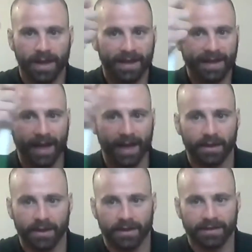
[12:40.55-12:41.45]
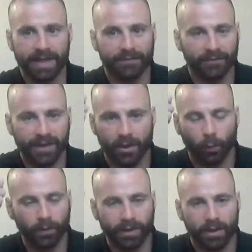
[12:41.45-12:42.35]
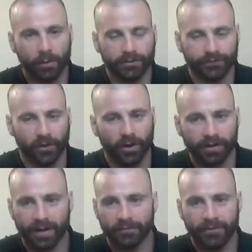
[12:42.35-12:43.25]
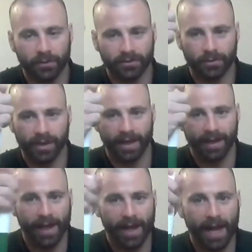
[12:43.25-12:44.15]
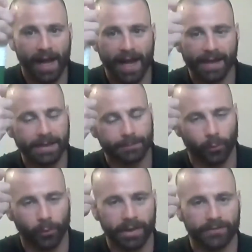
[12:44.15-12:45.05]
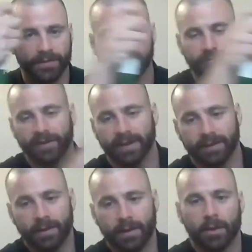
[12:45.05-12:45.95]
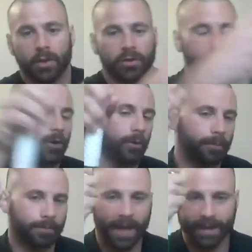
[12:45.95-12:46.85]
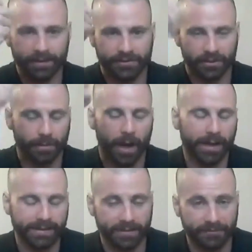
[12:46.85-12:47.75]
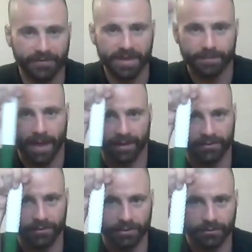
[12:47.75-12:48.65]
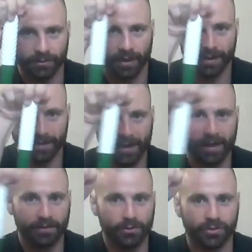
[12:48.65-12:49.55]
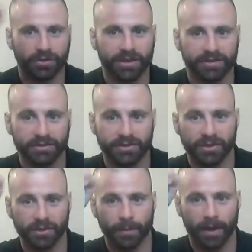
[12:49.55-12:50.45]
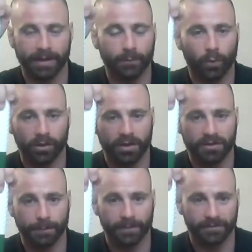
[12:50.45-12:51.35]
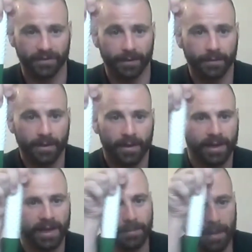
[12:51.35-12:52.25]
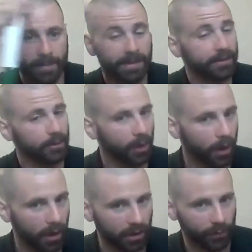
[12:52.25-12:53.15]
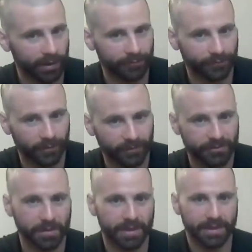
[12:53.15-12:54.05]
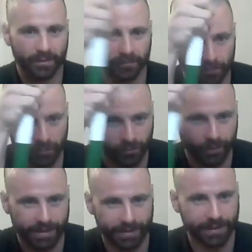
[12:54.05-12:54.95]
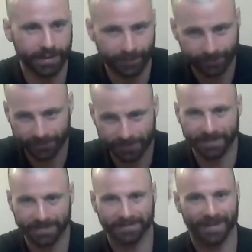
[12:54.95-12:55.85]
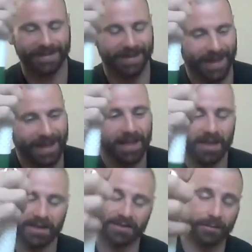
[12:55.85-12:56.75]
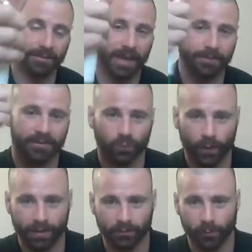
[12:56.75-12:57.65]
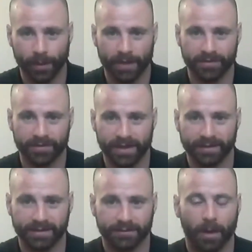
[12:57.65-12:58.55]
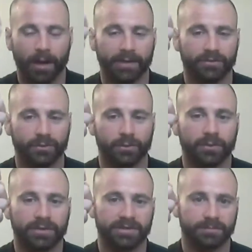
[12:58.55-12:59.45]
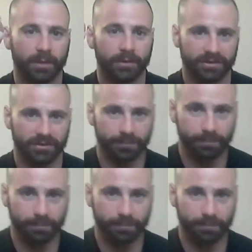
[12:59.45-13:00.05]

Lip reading: And yeah, definitely only go as far that feels okay. At any point, if you're feeling, so pain is your body's feedback to you, right? You should listen to your body 100%. It may be a little awkward at first. You may hear some creaking and things like that, because sometimes it's weird when we haven't taken these bodies through these motions.